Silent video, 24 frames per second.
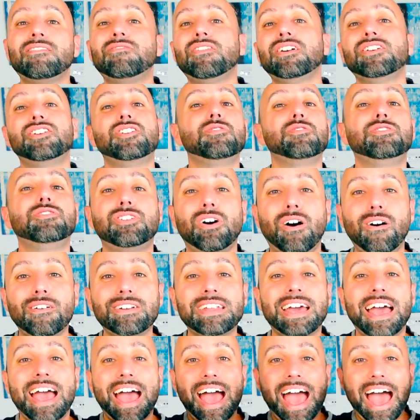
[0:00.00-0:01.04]
you don't
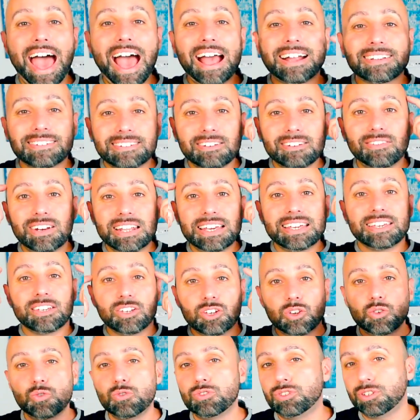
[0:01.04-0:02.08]
actively
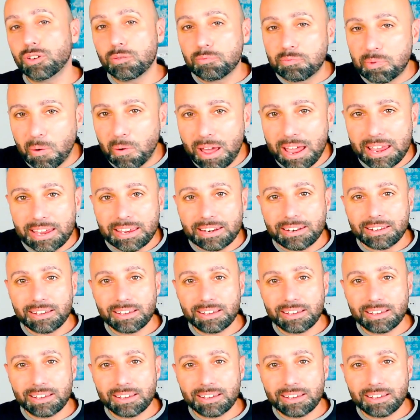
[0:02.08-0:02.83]
use your brain.